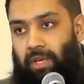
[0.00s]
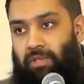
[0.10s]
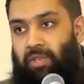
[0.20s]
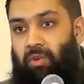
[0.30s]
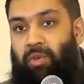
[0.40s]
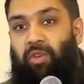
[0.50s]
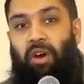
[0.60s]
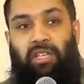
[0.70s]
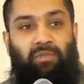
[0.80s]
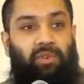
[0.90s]
Okay, so when
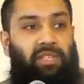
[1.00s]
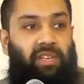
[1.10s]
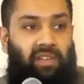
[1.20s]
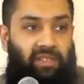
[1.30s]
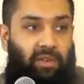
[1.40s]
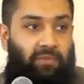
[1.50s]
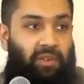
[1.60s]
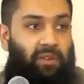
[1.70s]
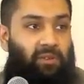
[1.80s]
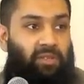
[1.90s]
you ask for rizq, don't
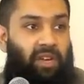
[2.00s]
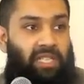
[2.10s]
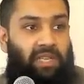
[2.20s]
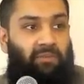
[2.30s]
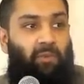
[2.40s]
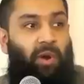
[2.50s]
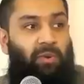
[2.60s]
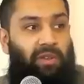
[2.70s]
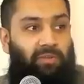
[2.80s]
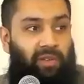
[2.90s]
think you're just asking for
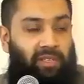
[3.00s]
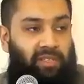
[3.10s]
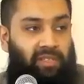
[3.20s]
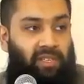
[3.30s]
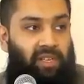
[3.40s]
worldly things.